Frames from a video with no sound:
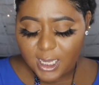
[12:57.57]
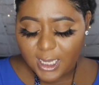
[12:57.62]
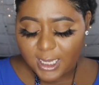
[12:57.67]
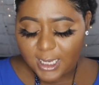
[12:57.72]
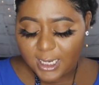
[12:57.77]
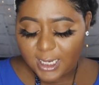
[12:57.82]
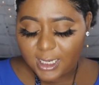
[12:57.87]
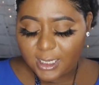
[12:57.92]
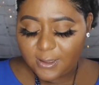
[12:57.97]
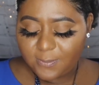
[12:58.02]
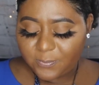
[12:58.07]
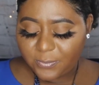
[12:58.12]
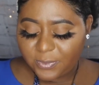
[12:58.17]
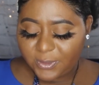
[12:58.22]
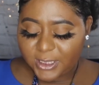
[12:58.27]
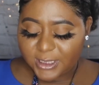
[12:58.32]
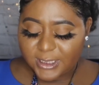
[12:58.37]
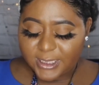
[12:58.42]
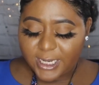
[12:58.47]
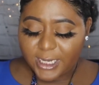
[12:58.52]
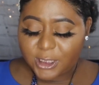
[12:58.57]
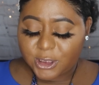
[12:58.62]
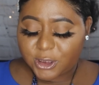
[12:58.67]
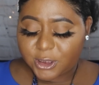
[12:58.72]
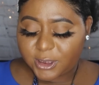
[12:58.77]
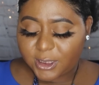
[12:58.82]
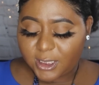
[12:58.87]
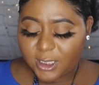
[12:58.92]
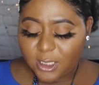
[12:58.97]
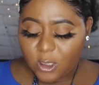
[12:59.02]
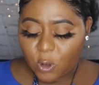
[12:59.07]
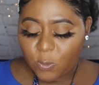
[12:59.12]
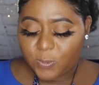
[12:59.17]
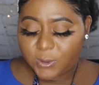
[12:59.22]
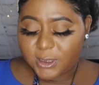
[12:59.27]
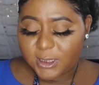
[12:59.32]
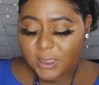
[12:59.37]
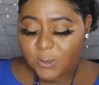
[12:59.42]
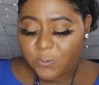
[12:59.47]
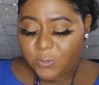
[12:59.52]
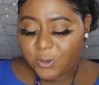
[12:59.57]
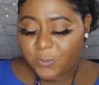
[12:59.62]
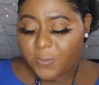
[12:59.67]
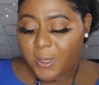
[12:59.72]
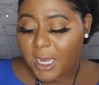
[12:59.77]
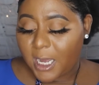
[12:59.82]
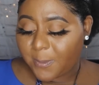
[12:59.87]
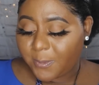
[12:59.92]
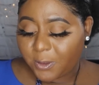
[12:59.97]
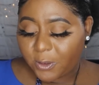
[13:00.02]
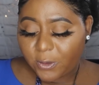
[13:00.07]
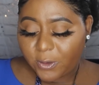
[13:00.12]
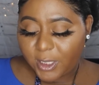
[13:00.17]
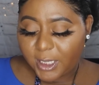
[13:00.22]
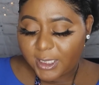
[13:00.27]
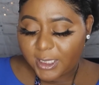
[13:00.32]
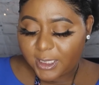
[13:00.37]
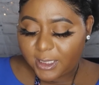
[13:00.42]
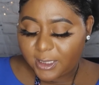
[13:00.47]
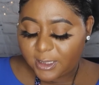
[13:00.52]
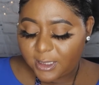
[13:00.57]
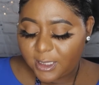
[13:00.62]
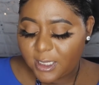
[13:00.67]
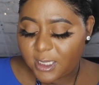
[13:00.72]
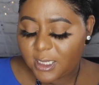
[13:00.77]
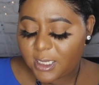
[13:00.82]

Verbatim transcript: and this actually opens up with pomegranate